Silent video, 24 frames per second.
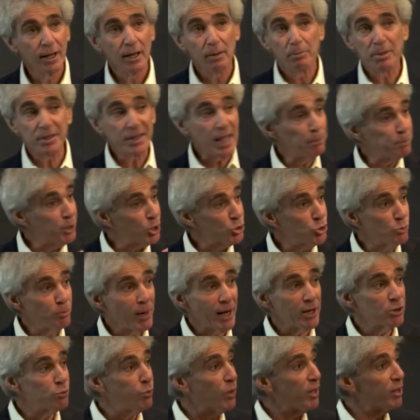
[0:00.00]
But that plus or
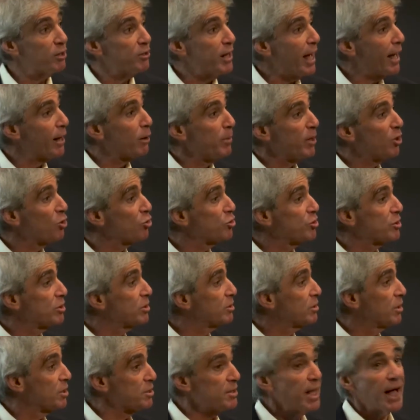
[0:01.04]
minus 100 nanometers
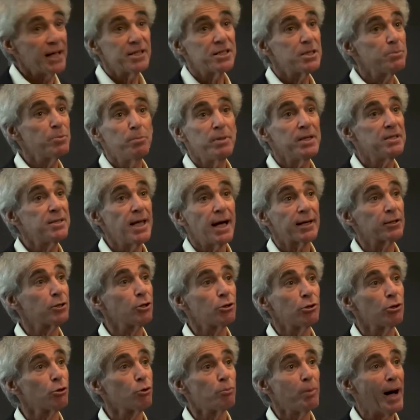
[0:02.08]
does not seem to be
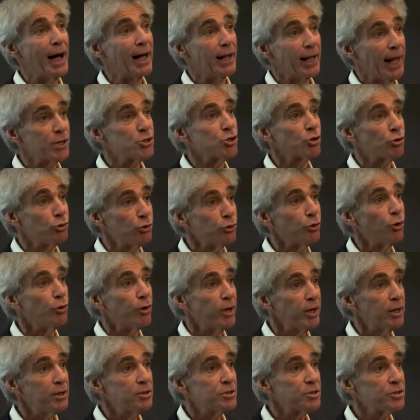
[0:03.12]
technical or biological
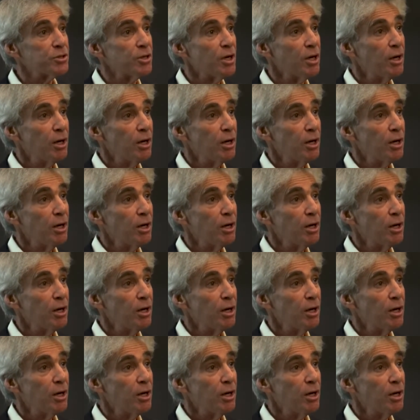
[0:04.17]
noise.